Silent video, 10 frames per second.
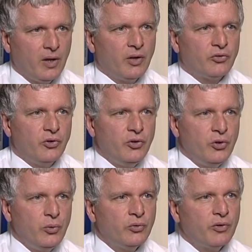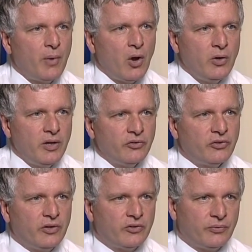So use emollients
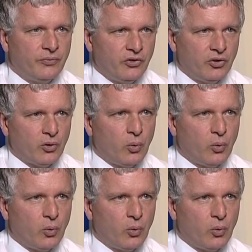in sufficient